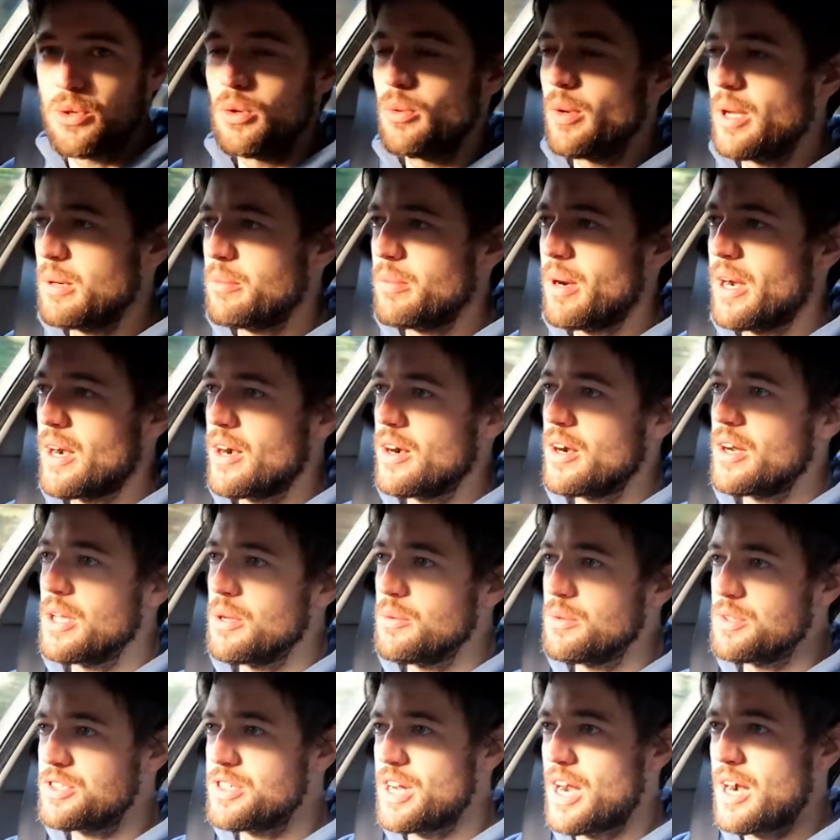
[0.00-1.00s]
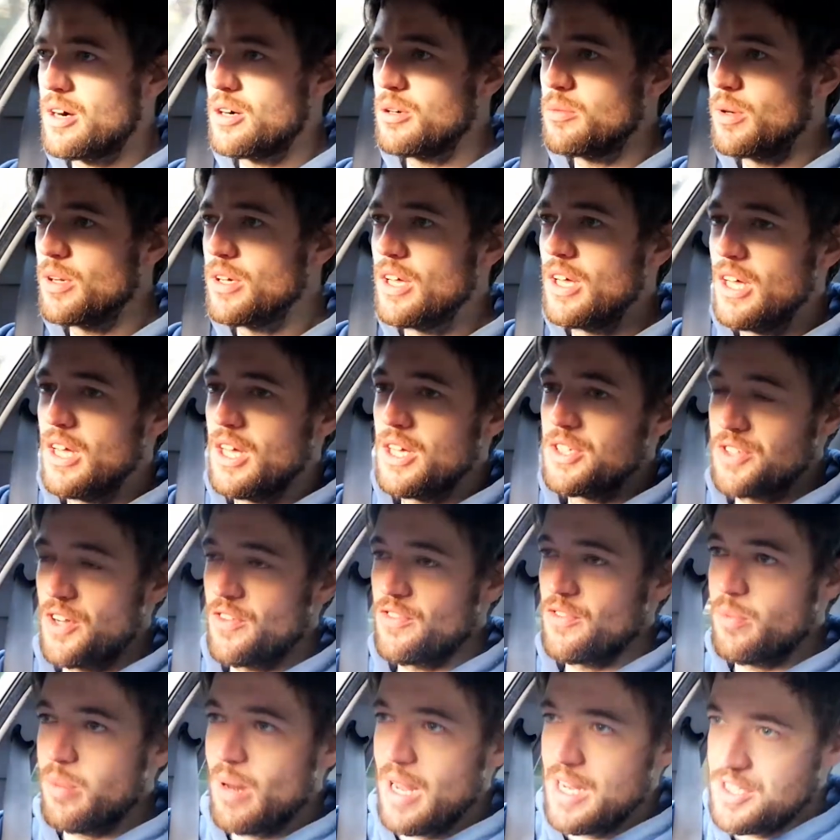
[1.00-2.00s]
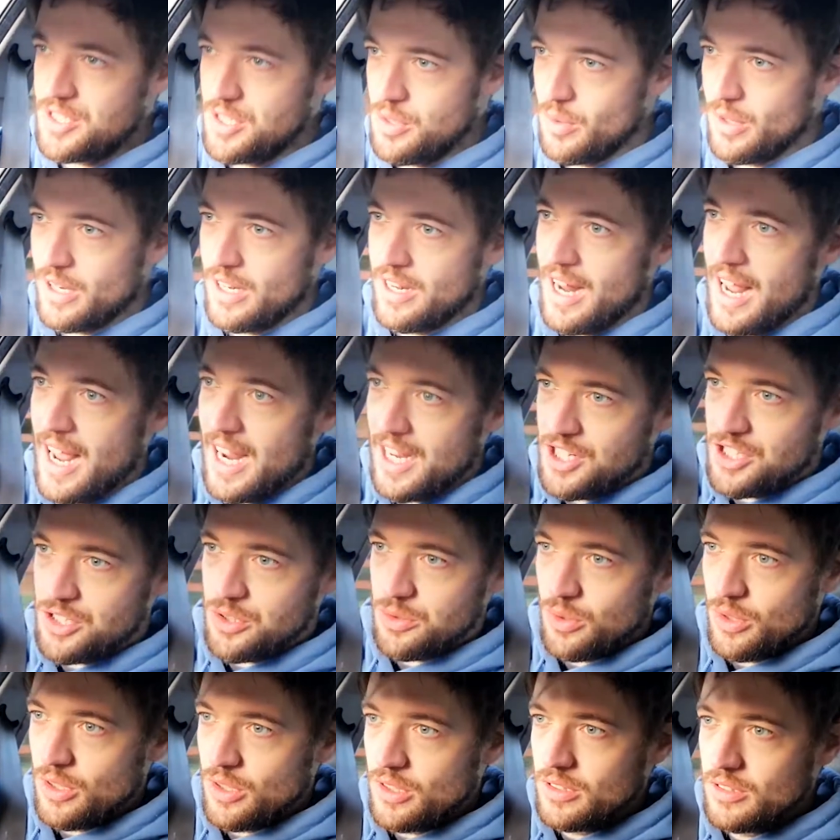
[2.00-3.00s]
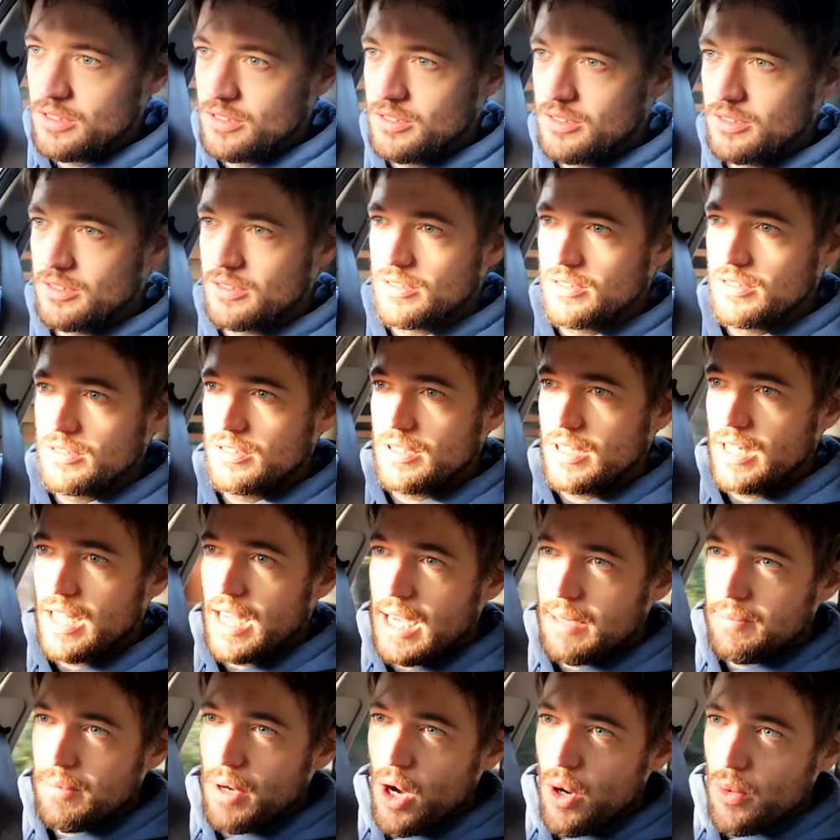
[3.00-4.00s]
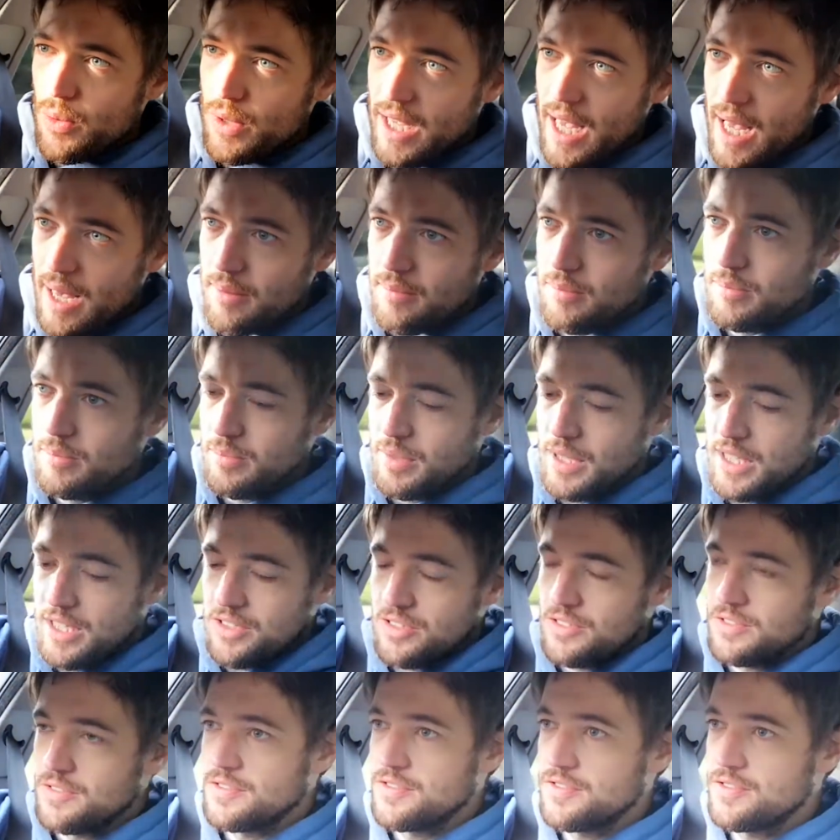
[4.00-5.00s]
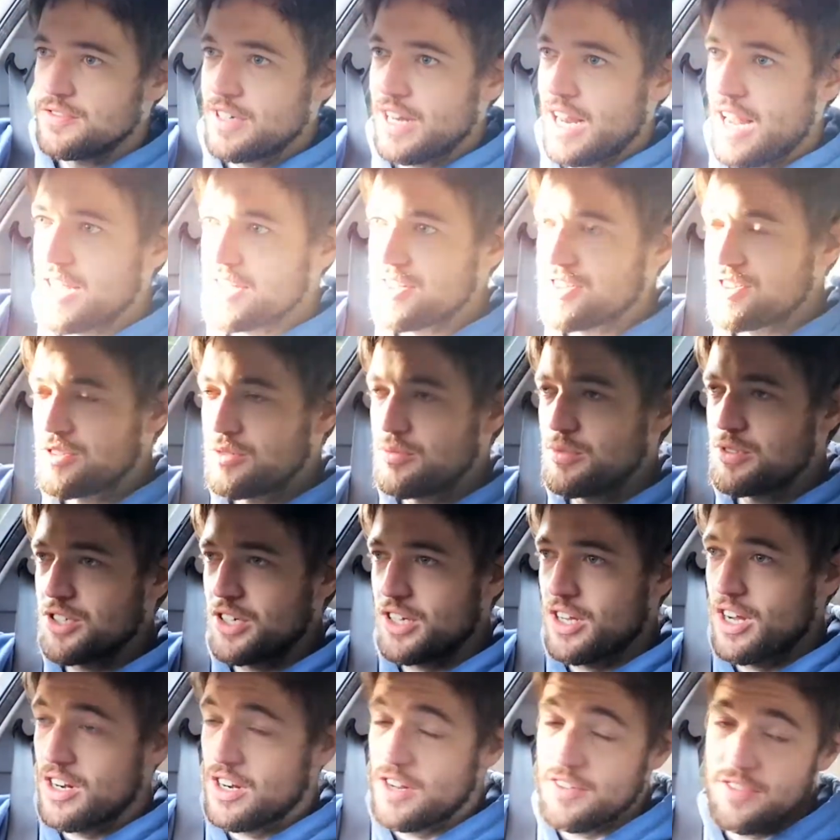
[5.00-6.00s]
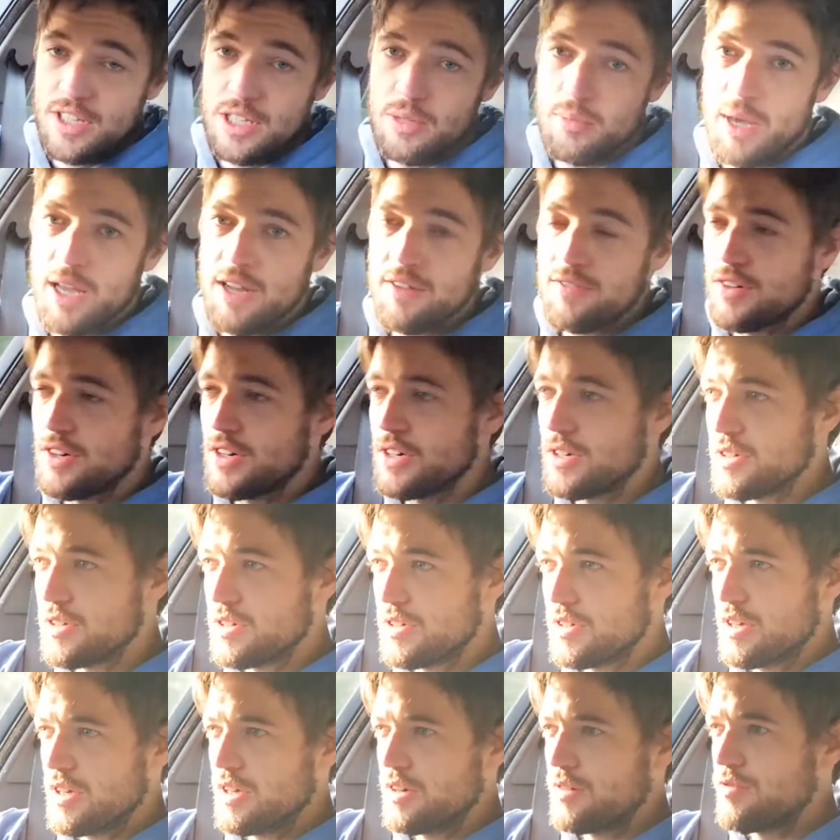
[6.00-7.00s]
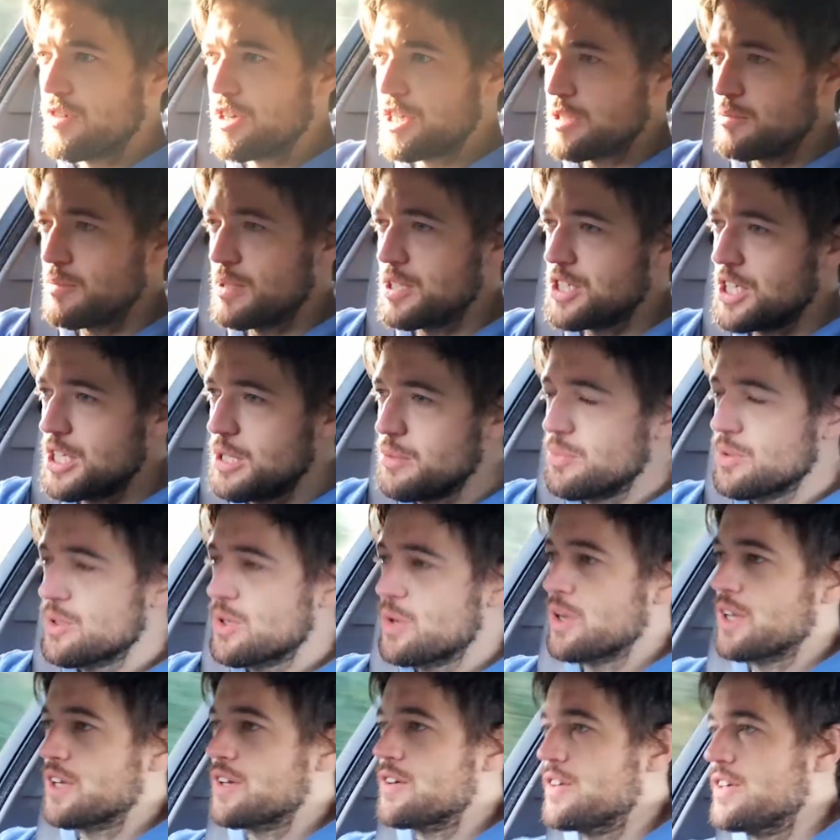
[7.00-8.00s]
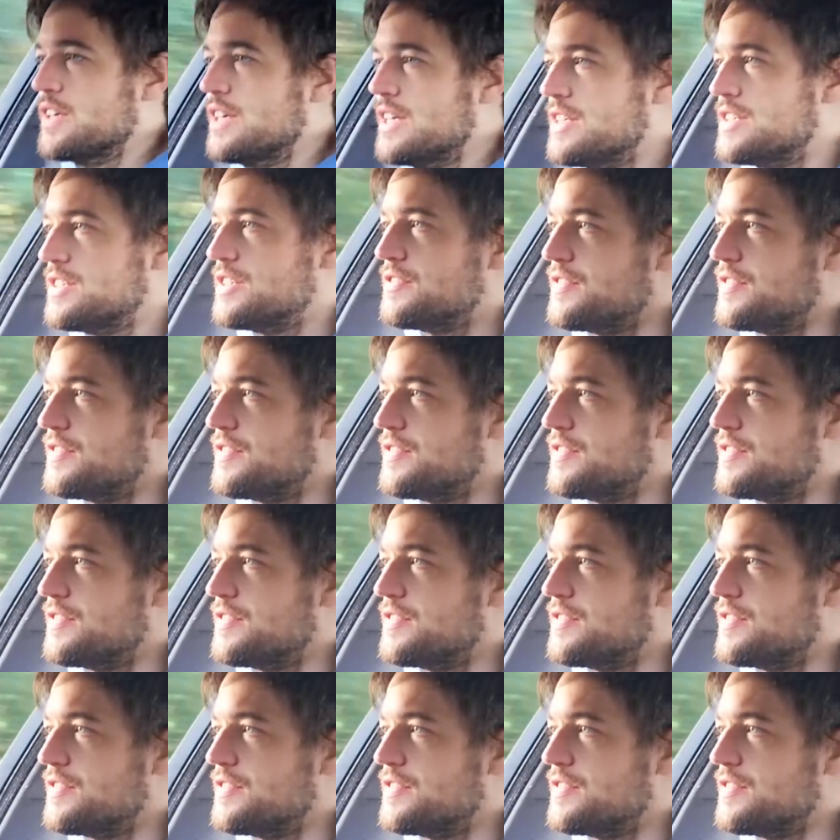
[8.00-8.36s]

wing mirror, it was terrible. So I've replaced it with an actual OEM piece of glass, which I got off eBay for reasonably cheap. Quick, easy